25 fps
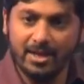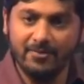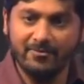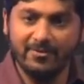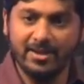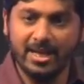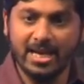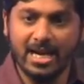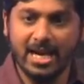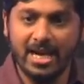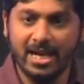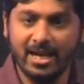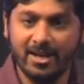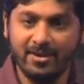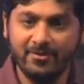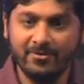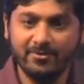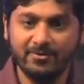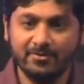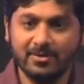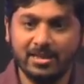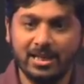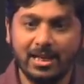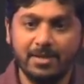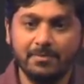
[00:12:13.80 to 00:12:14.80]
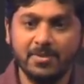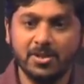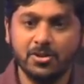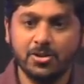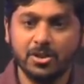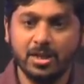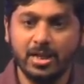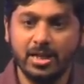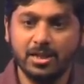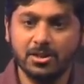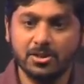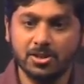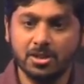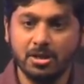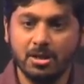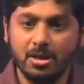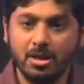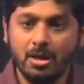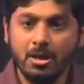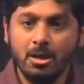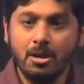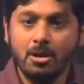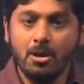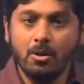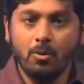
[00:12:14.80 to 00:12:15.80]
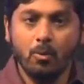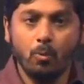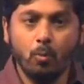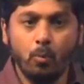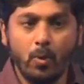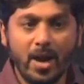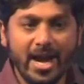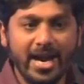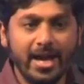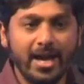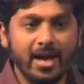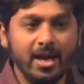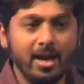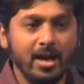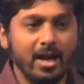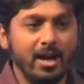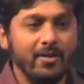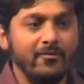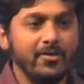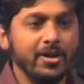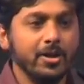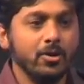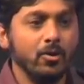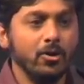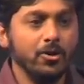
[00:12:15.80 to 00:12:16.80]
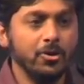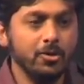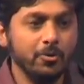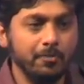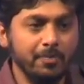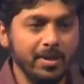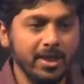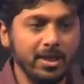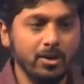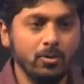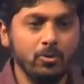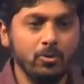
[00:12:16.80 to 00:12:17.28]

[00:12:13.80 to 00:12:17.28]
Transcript: and we have climate change. Where are we going to be?